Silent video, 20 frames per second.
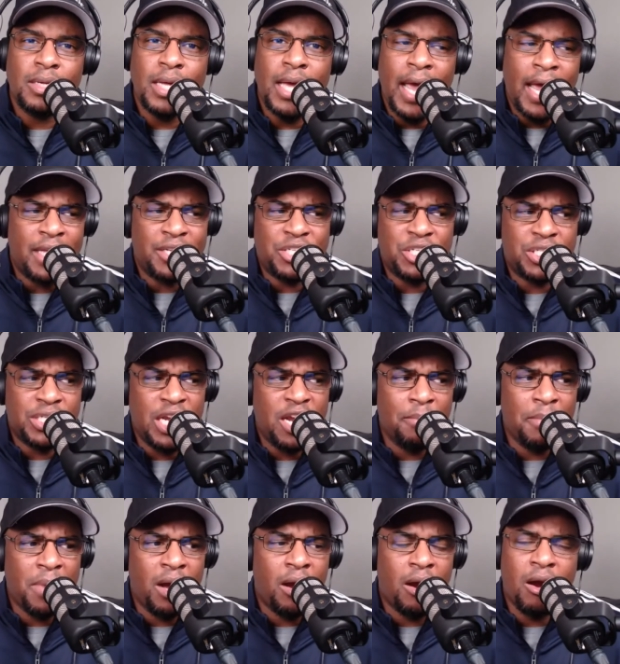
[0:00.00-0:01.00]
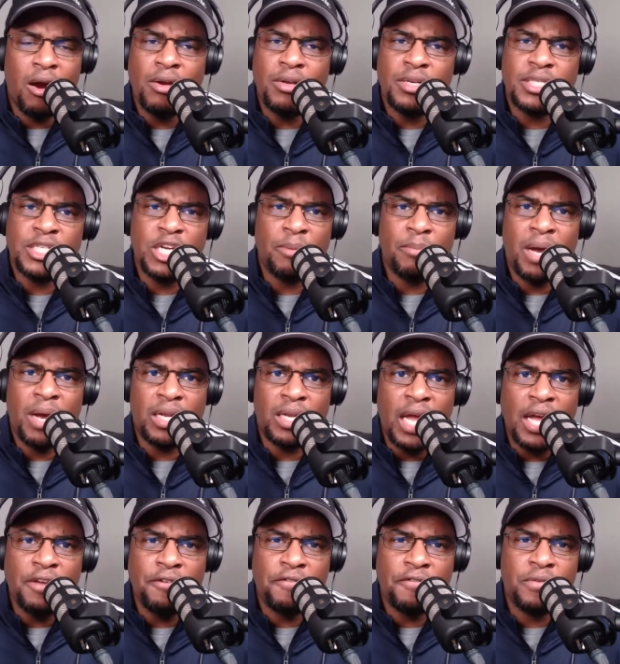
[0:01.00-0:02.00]
and share my heart, share my
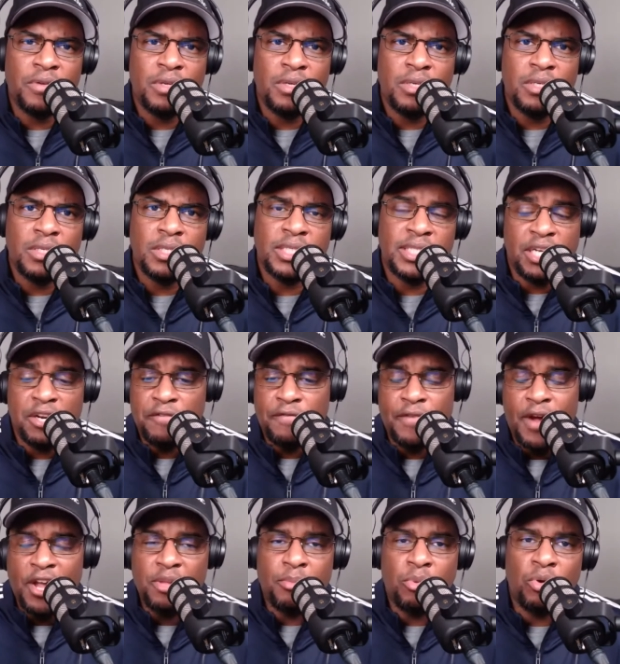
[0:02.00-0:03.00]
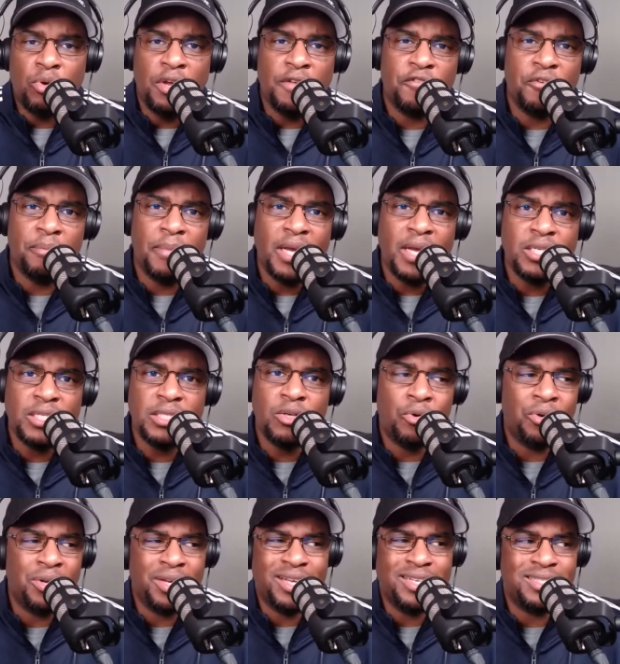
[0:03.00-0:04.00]
life, share valuable information
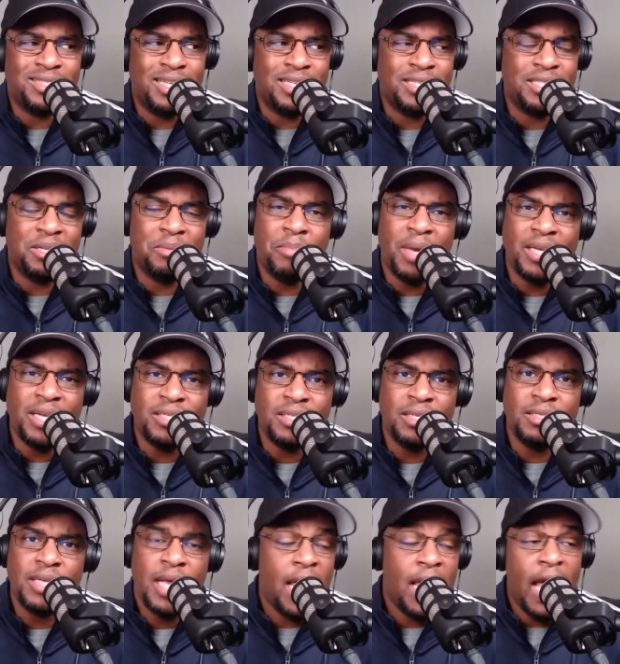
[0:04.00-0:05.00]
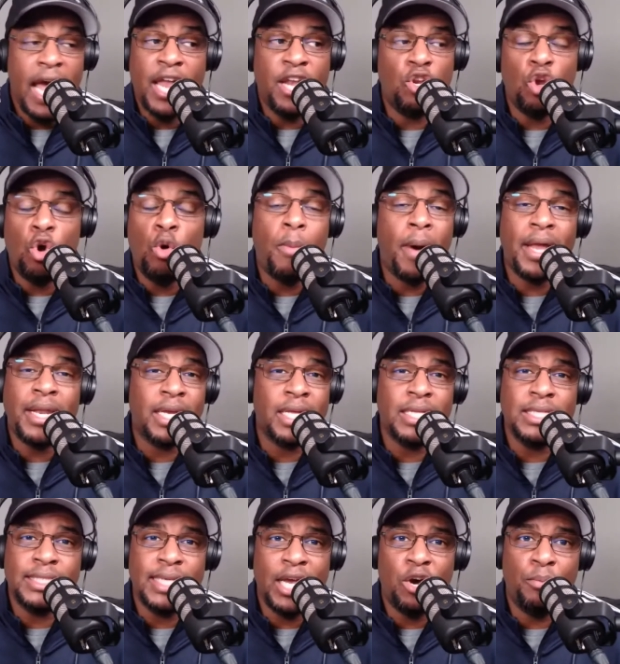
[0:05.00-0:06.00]
on a consistent basis, and nobody
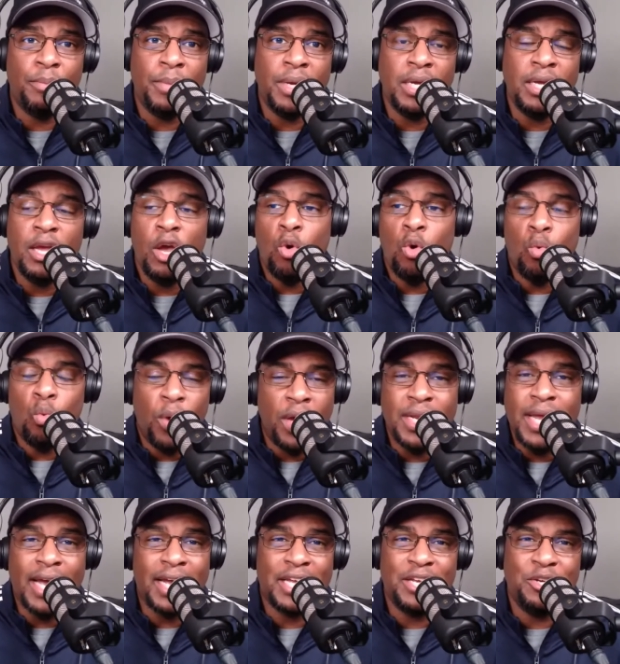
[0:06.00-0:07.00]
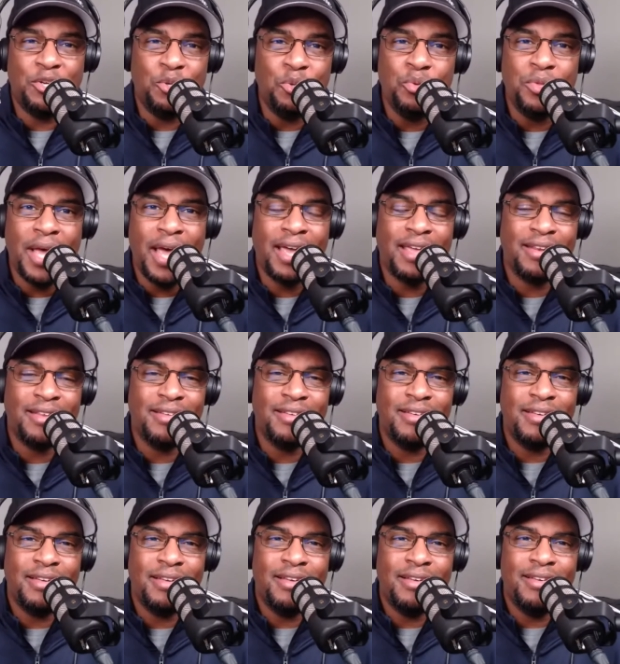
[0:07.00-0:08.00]
can tell me when I can do that.
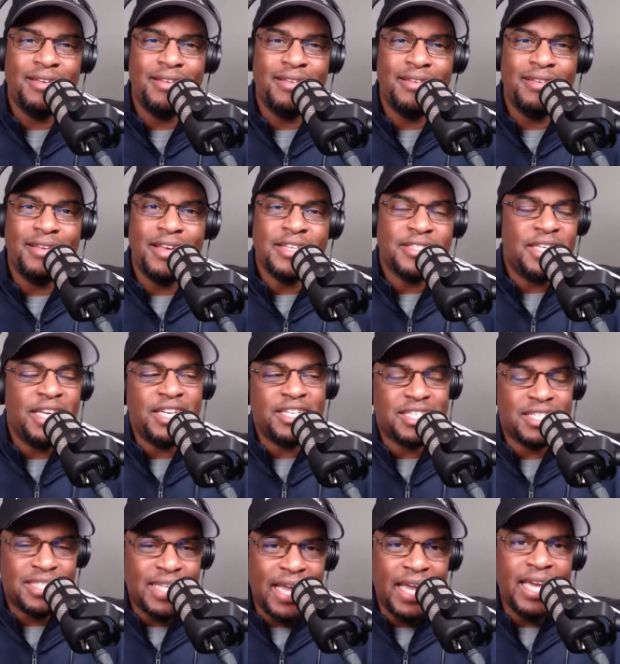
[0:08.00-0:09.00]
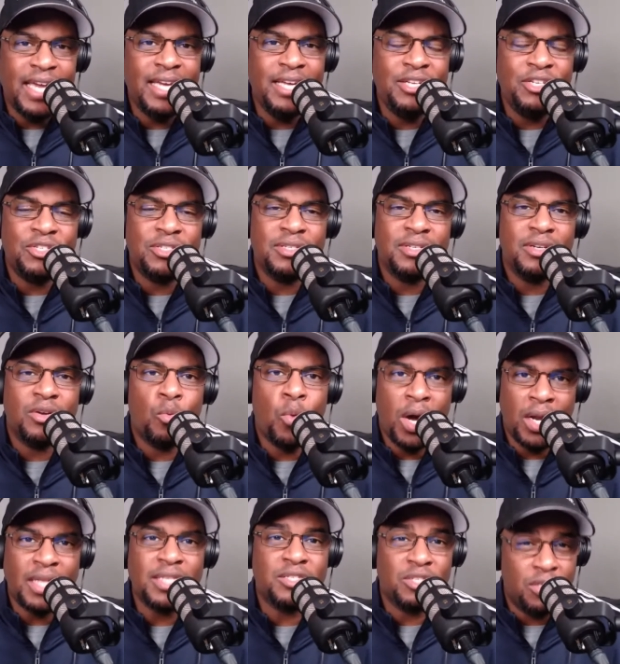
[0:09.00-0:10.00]
See, a stage,
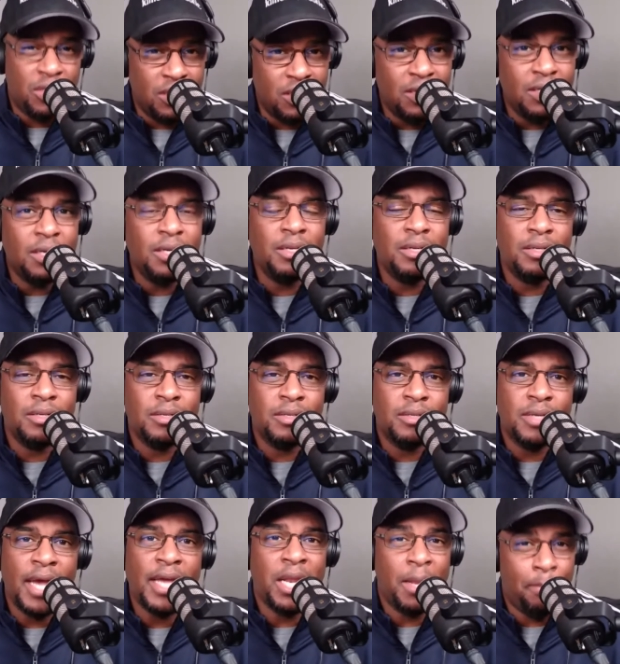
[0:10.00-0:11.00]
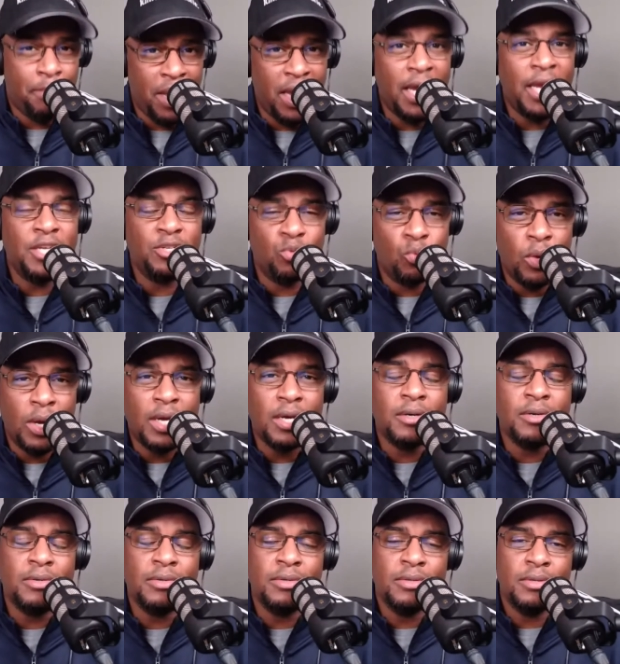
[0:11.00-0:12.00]
while it's good and it pays
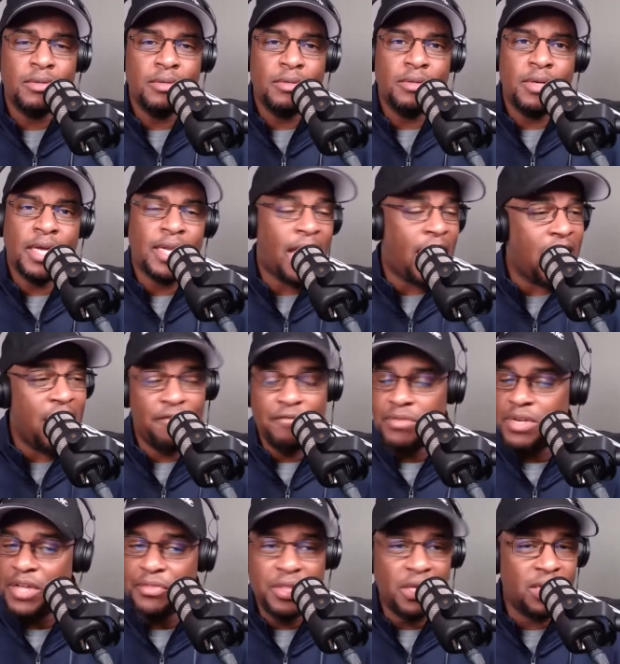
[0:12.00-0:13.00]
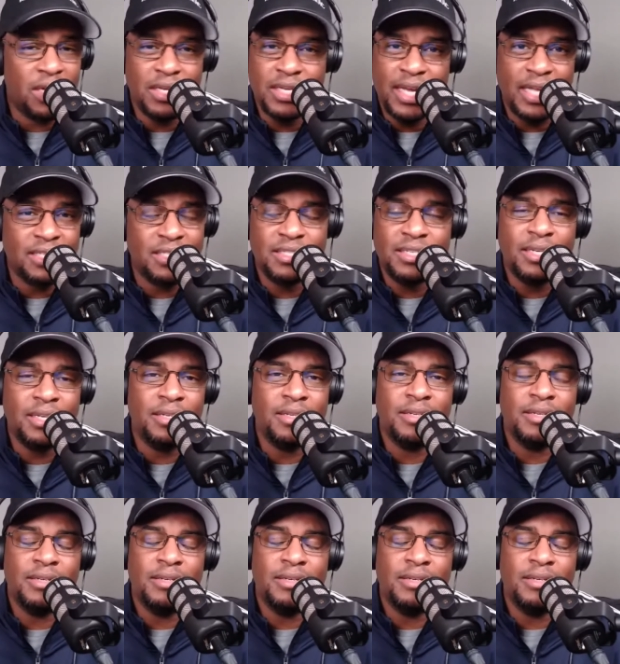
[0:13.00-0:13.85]
well, and I have nothing against it,